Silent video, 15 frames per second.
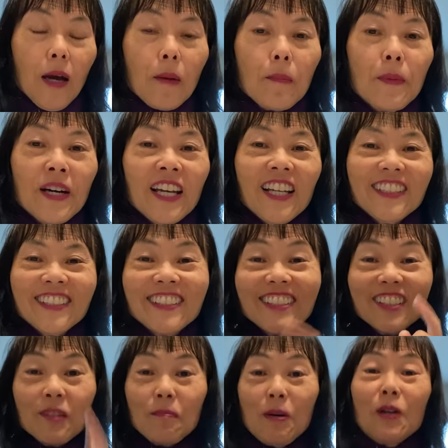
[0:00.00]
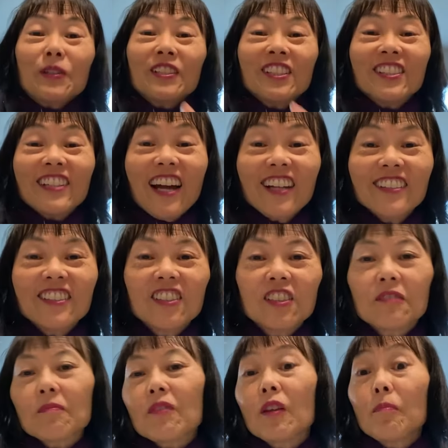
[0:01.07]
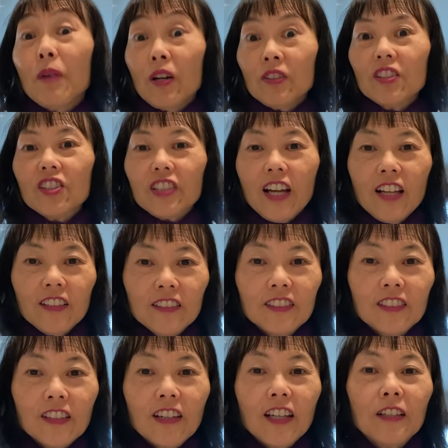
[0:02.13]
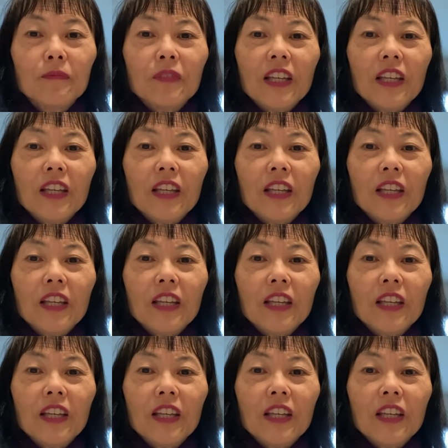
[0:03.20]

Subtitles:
But this is the bonus challenge, all right?